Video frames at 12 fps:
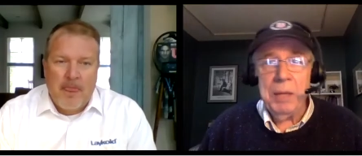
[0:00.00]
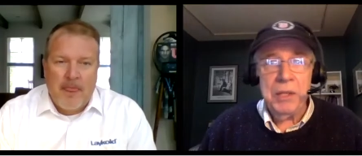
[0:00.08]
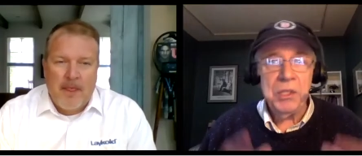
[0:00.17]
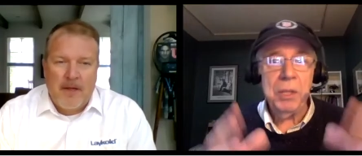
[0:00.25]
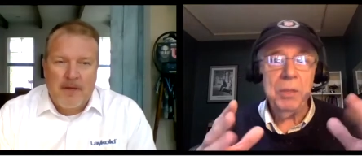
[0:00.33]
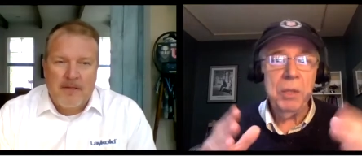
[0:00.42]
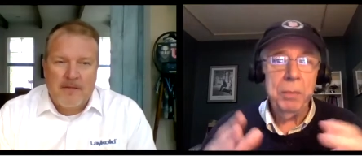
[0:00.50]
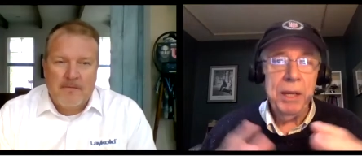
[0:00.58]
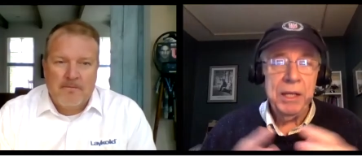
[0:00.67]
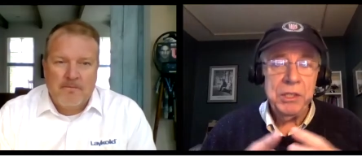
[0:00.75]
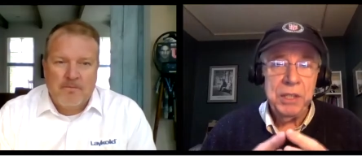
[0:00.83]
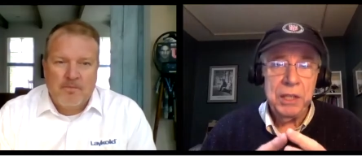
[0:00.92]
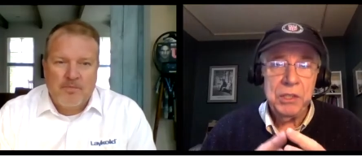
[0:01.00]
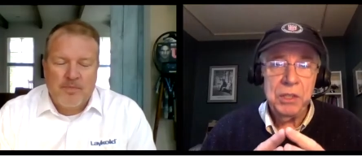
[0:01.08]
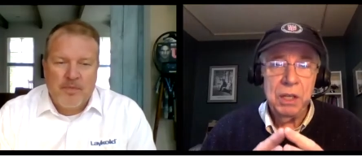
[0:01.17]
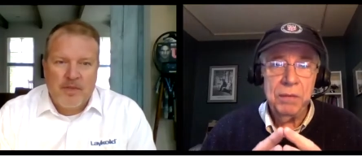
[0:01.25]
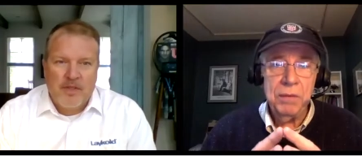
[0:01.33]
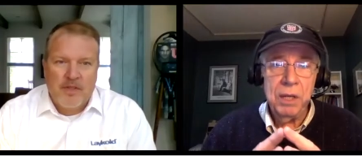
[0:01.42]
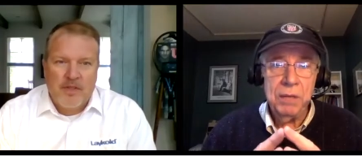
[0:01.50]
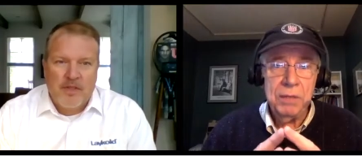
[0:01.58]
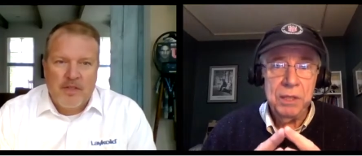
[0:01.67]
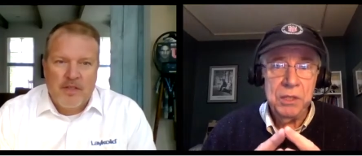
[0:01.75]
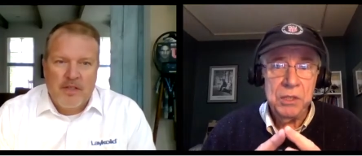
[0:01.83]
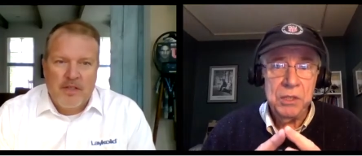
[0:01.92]
Speaker 1: about some of the basics of of the
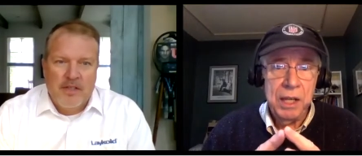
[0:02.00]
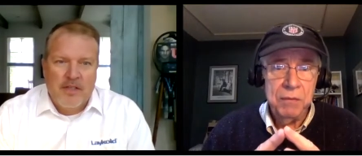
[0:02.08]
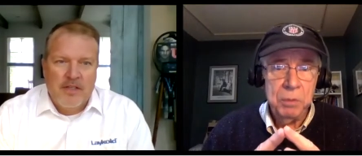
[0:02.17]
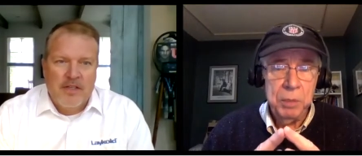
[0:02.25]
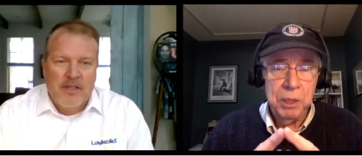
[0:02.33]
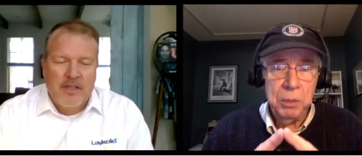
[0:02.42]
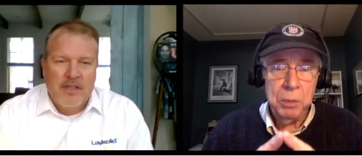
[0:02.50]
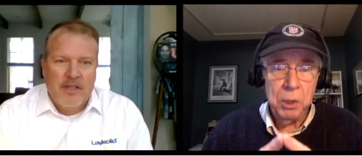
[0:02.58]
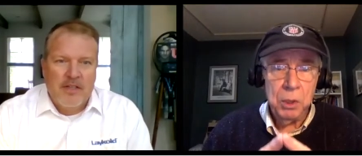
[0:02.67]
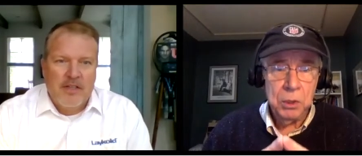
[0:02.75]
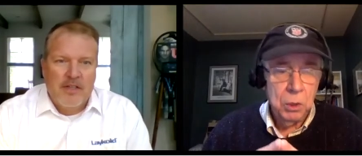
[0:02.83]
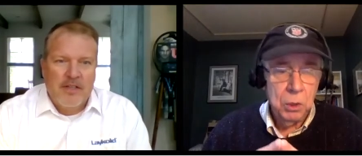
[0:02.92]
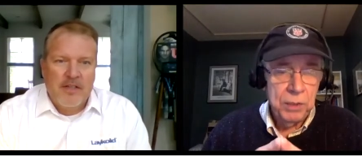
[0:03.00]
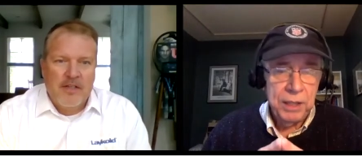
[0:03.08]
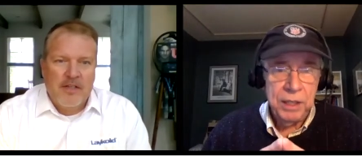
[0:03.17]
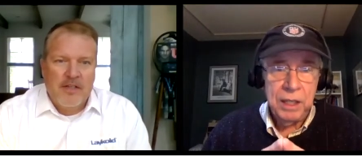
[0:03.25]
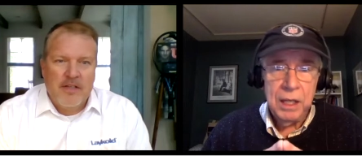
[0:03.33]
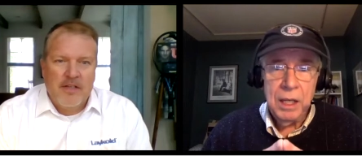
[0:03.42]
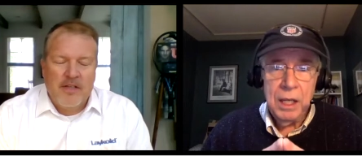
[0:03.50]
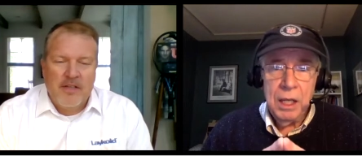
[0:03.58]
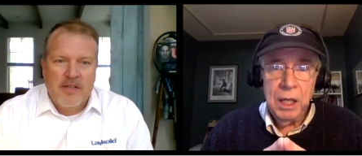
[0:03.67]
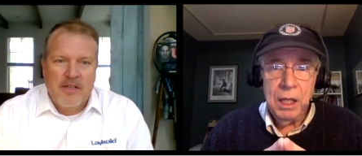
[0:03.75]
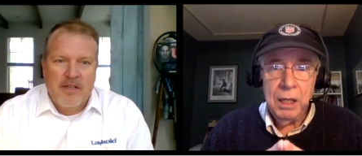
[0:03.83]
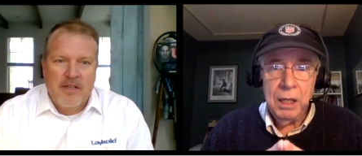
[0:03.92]
design of a pickleball court, Randy.
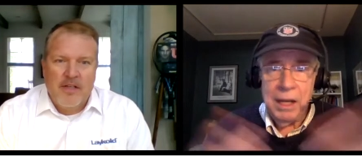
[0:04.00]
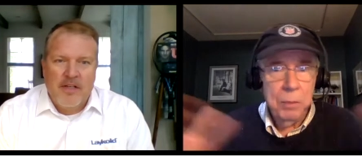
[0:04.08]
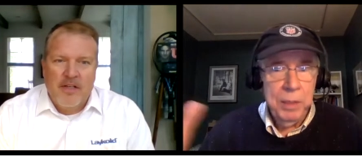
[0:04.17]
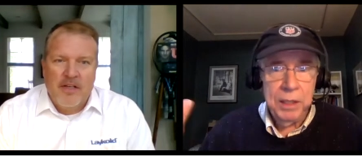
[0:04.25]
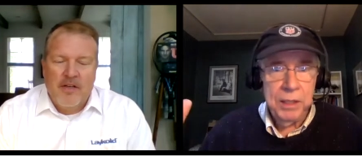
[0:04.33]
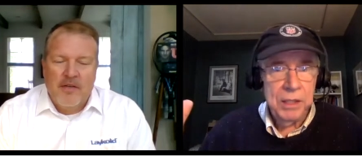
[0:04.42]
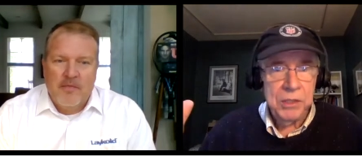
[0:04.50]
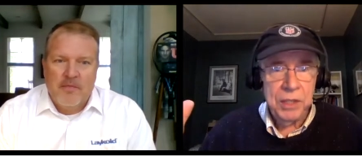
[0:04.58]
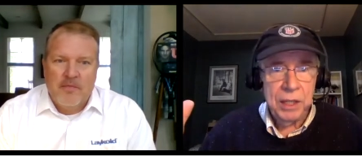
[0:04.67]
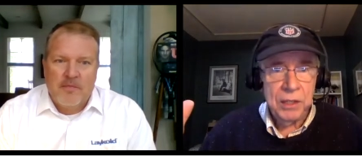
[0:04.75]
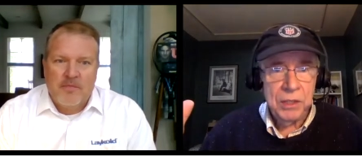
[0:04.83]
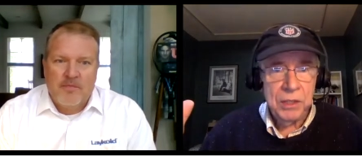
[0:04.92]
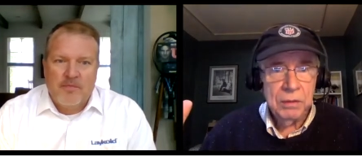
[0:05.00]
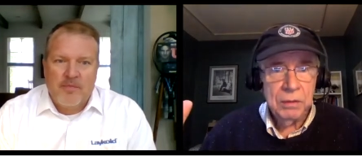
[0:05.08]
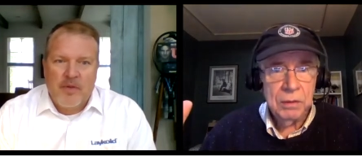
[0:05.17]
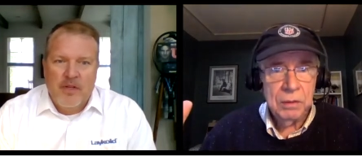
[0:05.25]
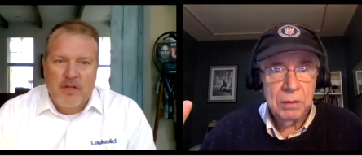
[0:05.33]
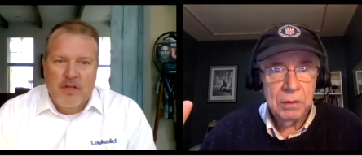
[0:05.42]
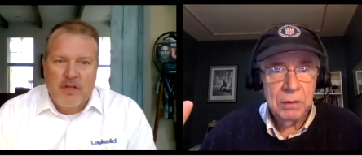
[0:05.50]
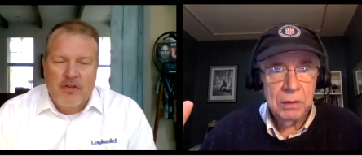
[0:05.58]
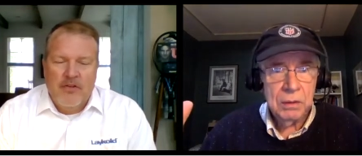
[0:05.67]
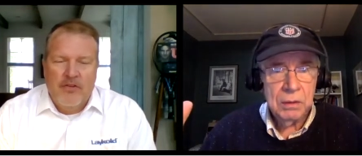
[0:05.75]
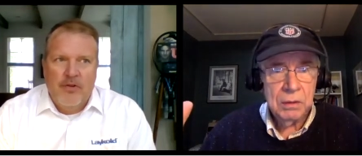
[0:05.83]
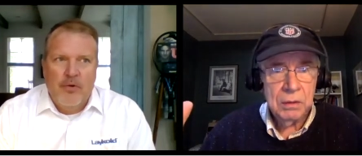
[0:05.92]
Uh, how big are these things?
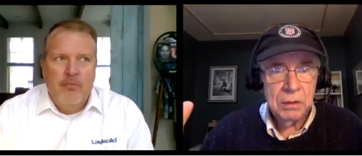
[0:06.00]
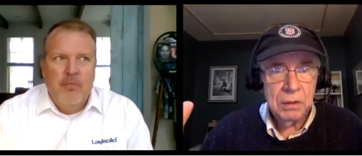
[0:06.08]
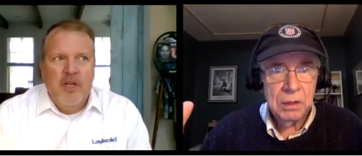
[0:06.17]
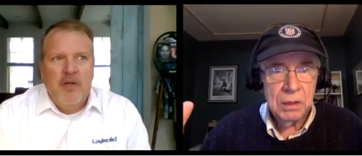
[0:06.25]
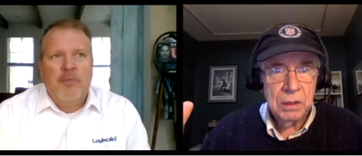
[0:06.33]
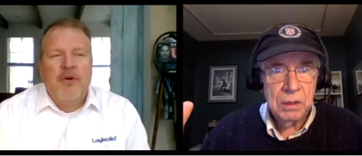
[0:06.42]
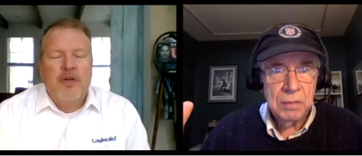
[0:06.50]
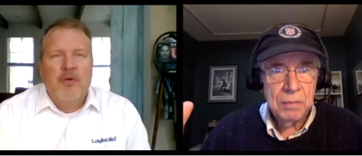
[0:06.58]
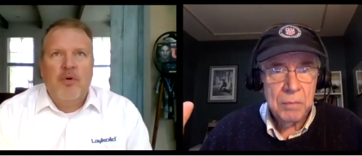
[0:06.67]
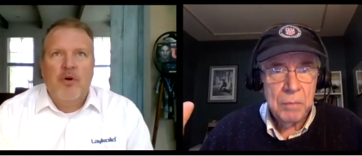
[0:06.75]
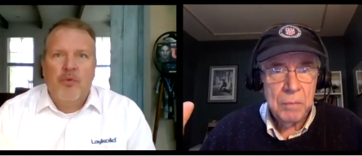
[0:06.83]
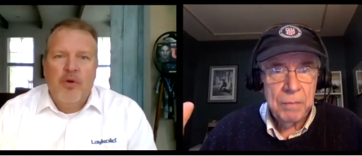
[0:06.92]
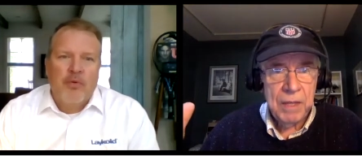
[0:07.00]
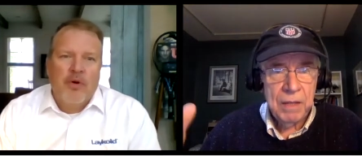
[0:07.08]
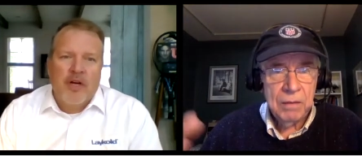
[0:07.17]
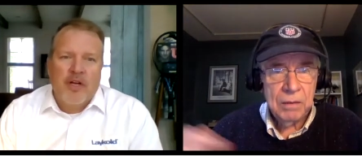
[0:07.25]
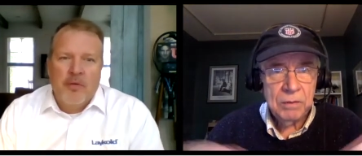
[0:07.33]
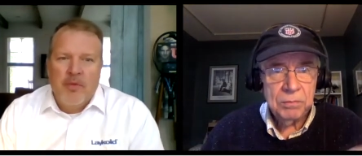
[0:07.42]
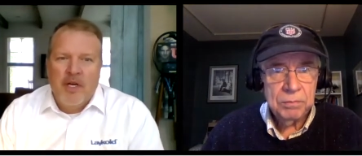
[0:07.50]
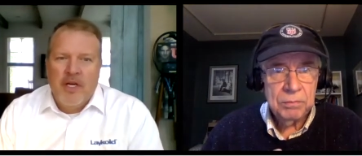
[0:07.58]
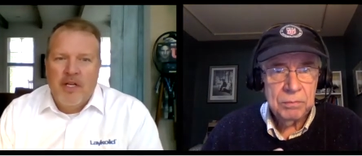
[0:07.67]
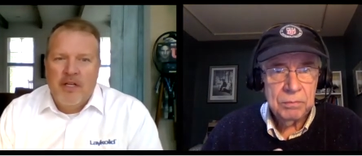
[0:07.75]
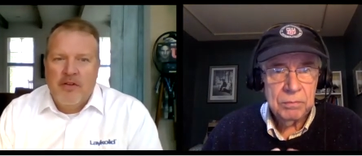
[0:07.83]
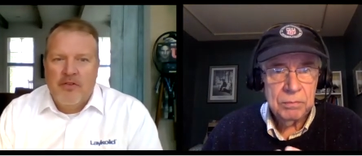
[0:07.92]
Speaker 2: So minimally, what we
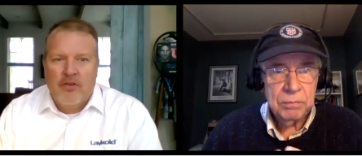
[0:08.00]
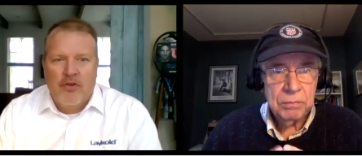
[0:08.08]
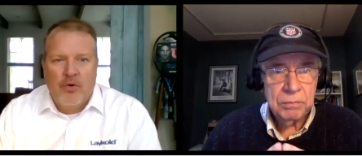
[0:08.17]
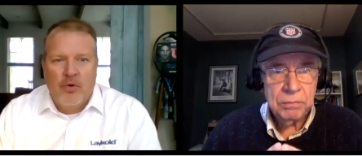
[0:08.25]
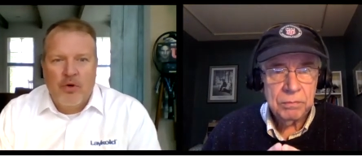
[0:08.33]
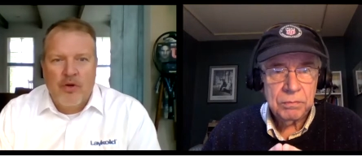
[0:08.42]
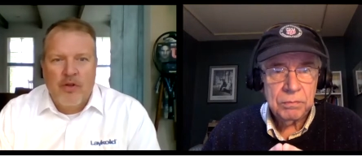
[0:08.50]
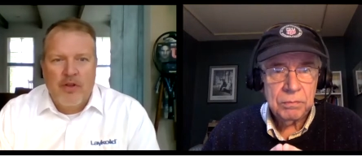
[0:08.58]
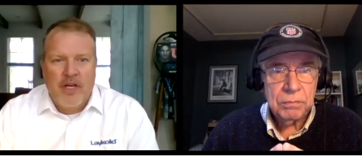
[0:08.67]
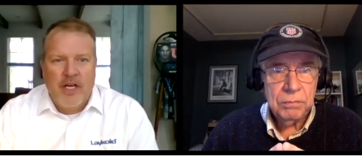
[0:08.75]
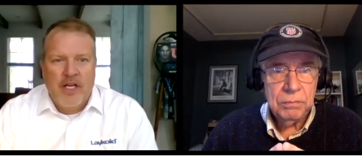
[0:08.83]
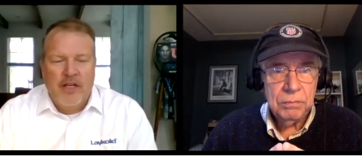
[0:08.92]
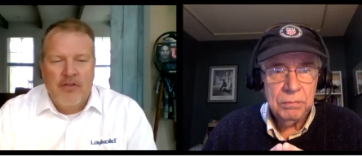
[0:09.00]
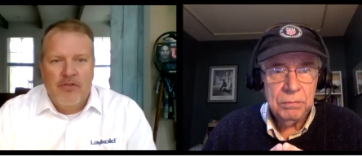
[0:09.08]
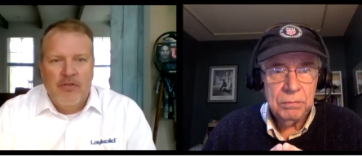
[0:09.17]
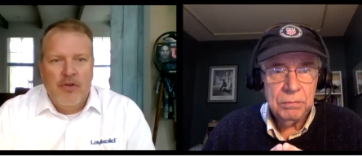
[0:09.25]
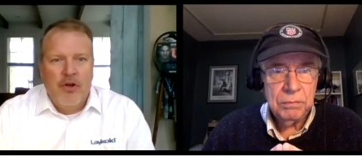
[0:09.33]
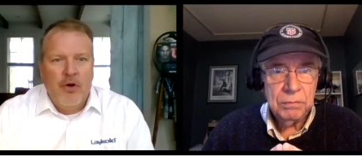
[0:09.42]
recommend is a court that is